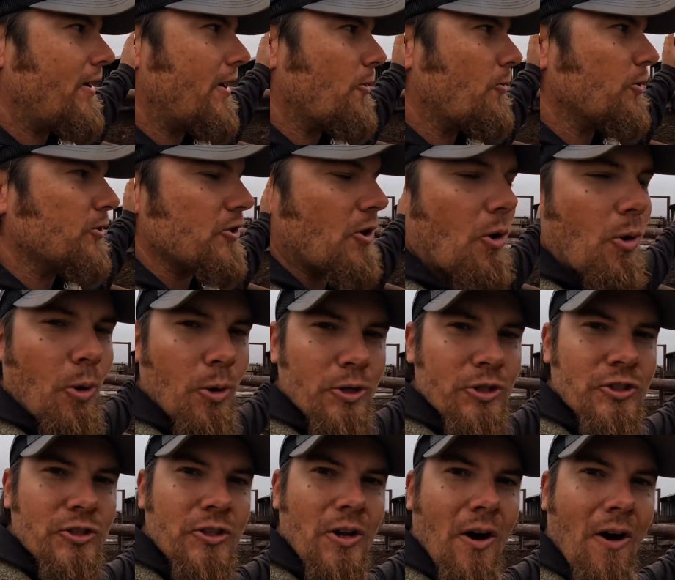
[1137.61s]
there was a
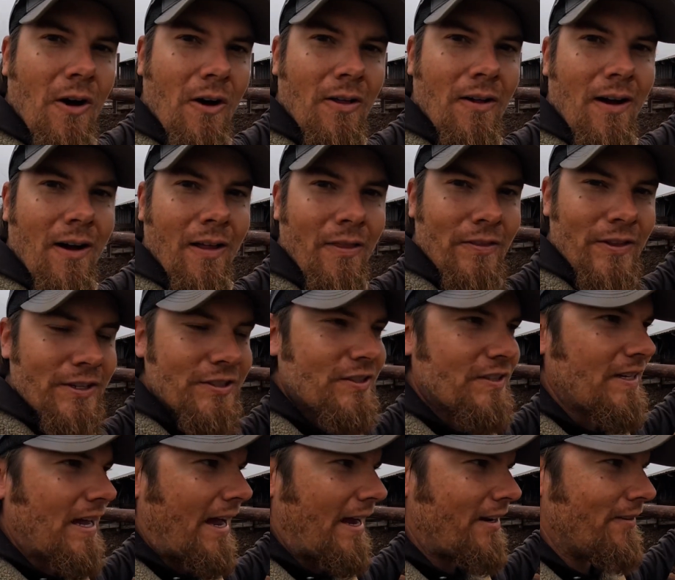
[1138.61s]
horse stall on this
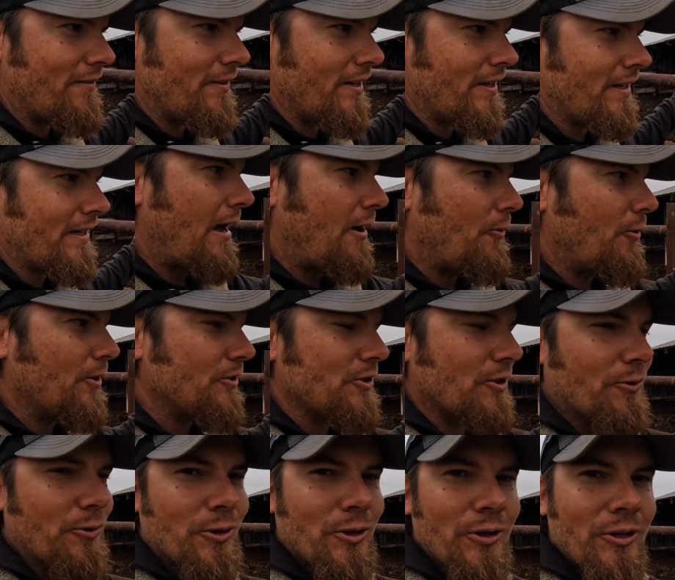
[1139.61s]
side of it. I
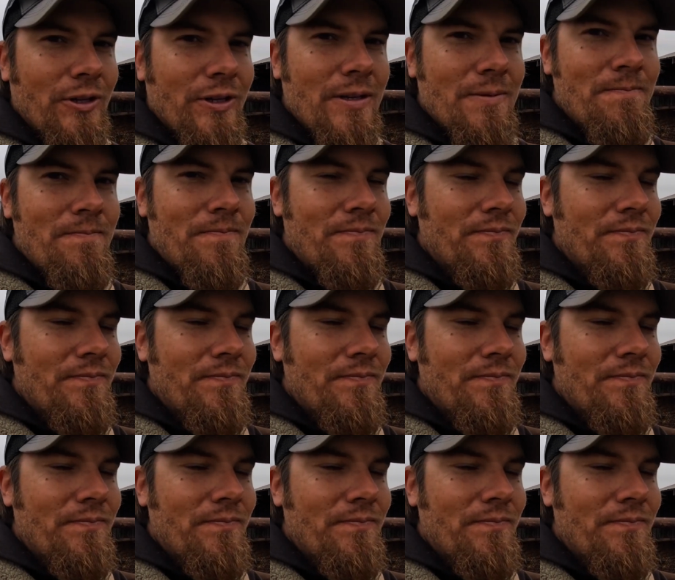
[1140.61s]
wasn't really